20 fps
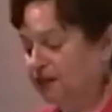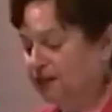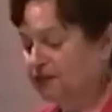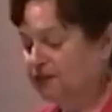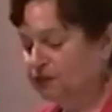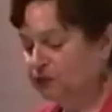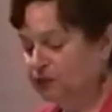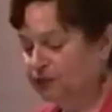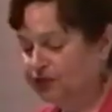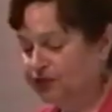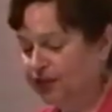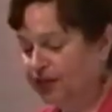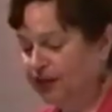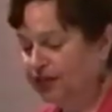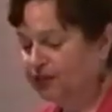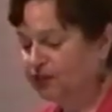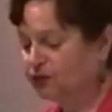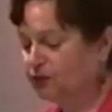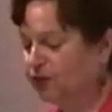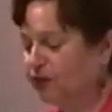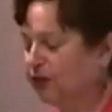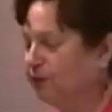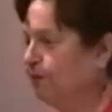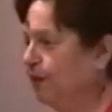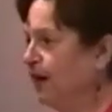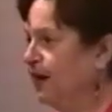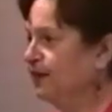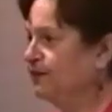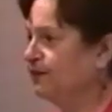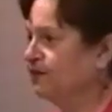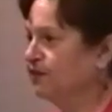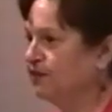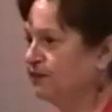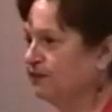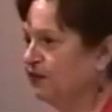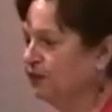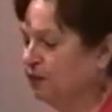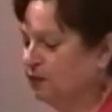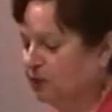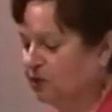this would change with the passage of the
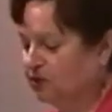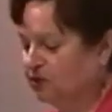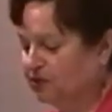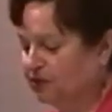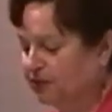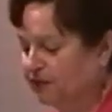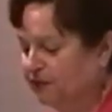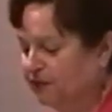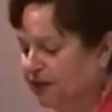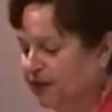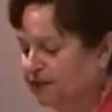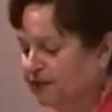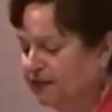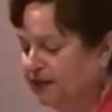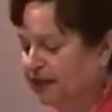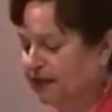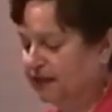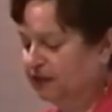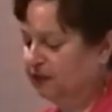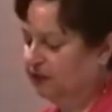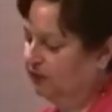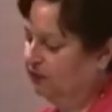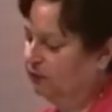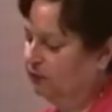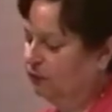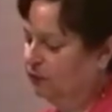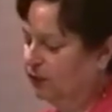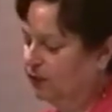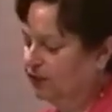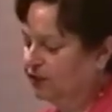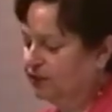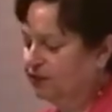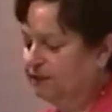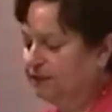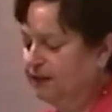Commercial Space Act, which has